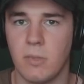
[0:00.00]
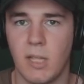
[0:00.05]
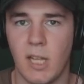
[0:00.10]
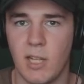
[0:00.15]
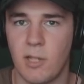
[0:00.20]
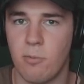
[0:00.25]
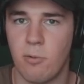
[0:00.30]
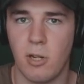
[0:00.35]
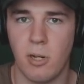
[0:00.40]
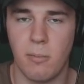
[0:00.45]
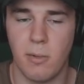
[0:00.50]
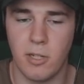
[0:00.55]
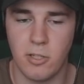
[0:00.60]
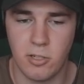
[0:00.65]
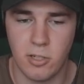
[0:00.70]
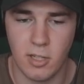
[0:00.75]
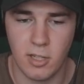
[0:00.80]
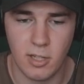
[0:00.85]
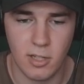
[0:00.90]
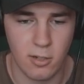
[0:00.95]
that's pretty
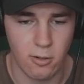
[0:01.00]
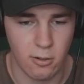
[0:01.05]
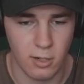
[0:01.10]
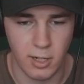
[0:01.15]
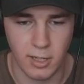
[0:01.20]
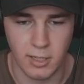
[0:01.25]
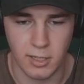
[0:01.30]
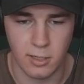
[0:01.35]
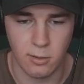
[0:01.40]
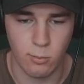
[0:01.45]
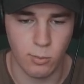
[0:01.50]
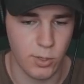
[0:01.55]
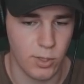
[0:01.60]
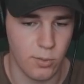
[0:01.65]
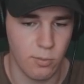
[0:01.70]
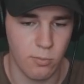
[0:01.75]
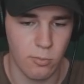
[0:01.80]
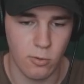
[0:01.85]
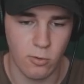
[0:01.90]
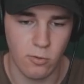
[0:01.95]
much it. All I did
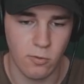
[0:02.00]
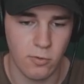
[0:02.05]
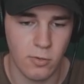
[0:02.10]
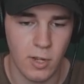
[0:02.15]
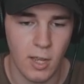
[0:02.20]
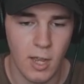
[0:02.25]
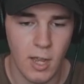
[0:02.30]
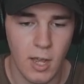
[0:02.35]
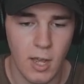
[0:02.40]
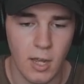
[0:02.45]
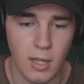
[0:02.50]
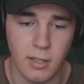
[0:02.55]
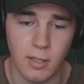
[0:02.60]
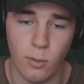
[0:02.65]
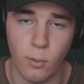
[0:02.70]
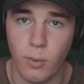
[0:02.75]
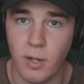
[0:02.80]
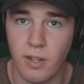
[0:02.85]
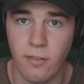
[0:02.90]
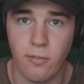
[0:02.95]
was move
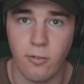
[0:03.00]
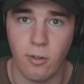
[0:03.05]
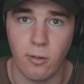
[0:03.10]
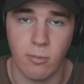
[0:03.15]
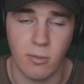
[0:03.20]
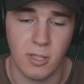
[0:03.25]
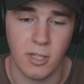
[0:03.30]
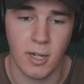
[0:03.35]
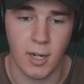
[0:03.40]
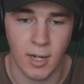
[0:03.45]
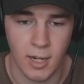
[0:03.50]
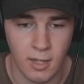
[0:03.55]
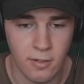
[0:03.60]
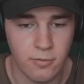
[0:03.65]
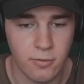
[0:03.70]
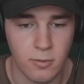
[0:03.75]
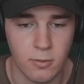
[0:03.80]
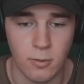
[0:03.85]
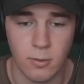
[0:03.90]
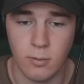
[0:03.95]
the waveform to the
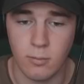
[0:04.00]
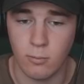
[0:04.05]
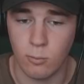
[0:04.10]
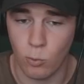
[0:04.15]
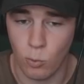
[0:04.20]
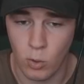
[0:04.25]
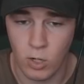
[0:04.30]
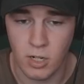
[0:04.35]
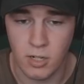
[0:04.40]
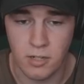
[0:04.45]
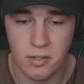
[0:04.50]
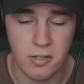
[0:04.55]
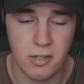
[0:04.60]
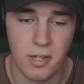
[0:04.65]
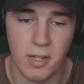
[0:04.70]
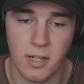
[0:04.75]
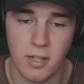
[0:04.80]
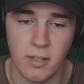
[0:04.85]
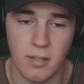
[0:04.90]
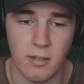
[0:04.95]
left once,
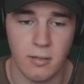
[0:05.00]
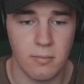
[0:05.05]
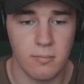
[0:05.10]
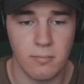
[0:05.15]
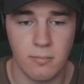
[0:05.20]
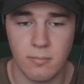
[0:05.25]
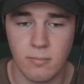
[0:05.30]
and